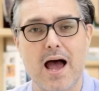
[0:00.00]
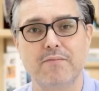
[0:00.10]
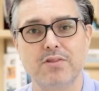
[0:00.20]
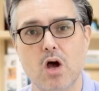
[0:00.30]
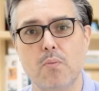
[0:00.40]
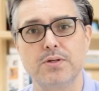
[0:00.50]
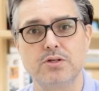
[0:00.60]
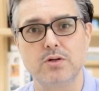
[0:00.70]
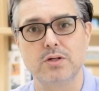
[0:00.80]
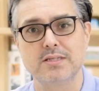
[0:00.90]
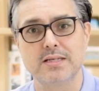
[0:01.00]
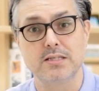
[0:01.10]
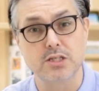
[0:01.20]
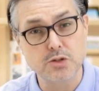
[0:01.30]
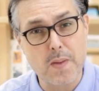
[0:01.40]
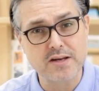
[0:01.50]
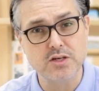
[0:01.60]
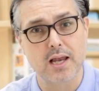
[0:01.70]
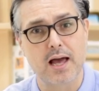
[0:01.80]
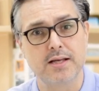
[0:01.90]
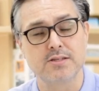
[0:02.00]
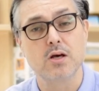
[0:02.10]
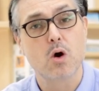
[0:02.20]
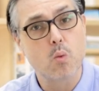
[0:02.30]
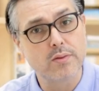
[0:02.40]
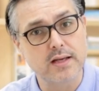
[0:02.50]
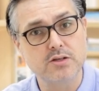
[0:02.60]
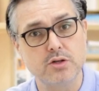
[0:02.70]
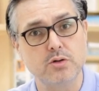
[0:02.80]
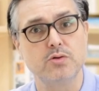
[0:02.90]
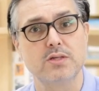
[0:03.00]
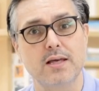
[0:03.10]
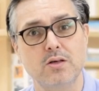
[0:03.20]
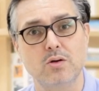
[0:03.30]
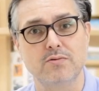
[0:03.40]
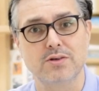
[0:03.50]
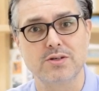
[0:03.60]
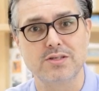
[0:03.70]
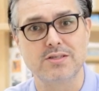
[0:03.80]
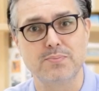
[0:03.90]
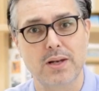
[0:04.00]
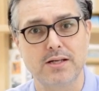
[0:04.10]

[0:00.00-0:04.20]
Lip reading: have the opportunity to specialize when they choose their university